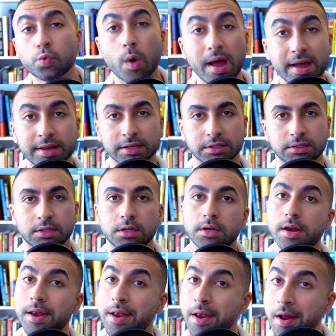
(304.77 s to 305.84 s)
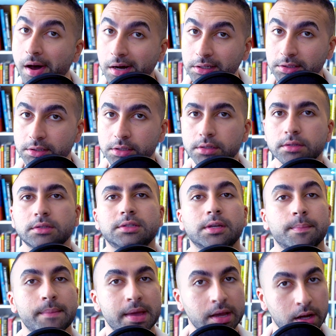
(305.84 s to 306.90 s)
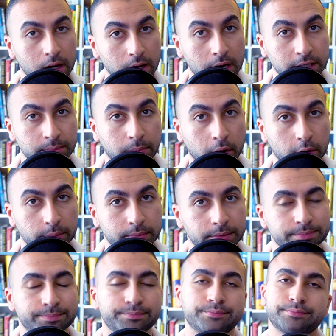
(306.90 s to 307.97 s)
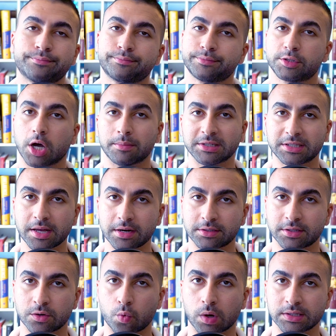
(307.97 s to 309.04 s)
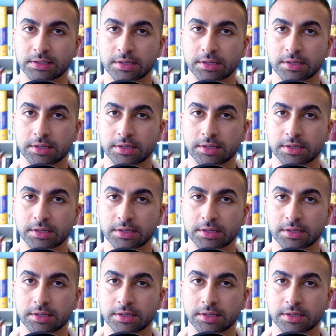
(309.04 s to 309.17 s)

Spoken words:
ways not to make a light bulb. Thomas Edison once